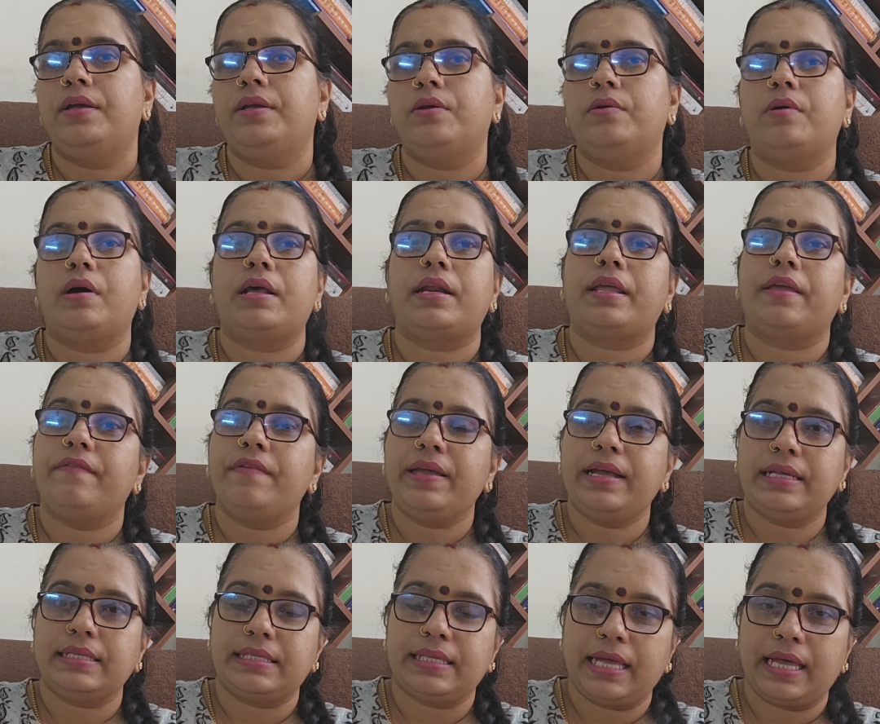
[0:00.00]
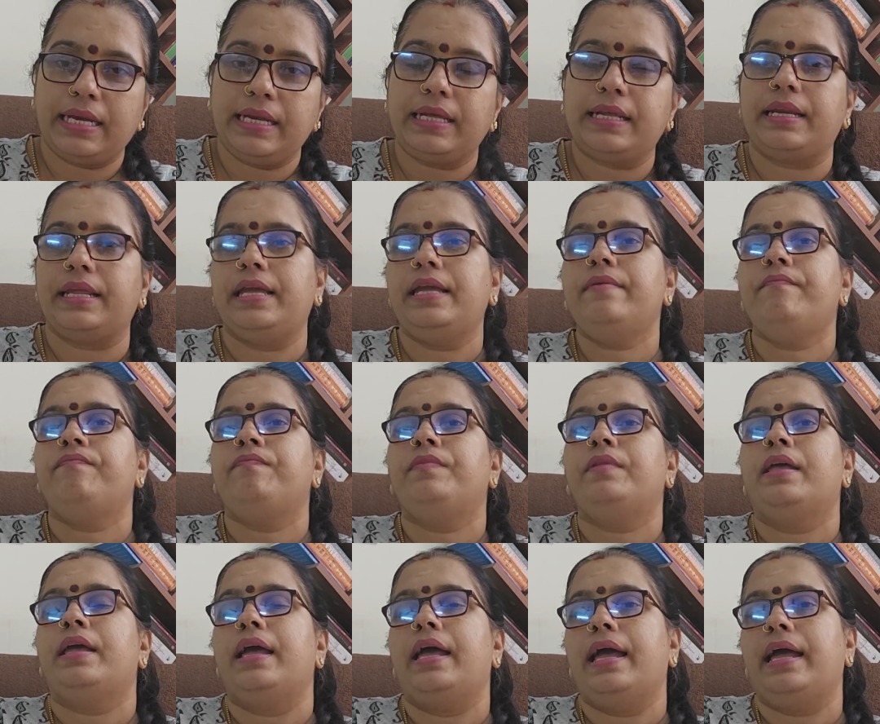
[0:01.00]
you are giving a salary,
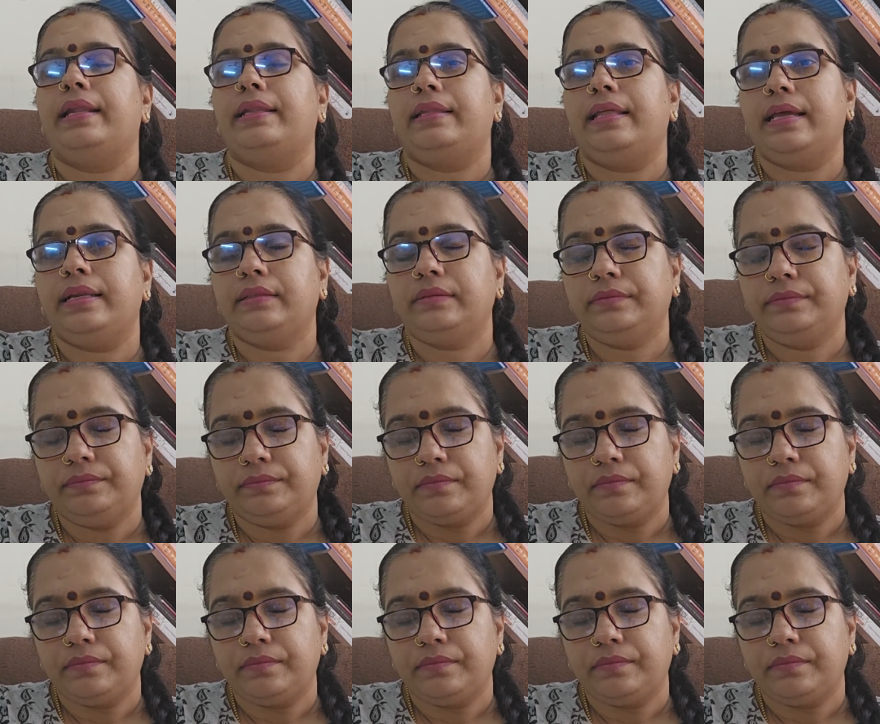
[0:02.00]
and then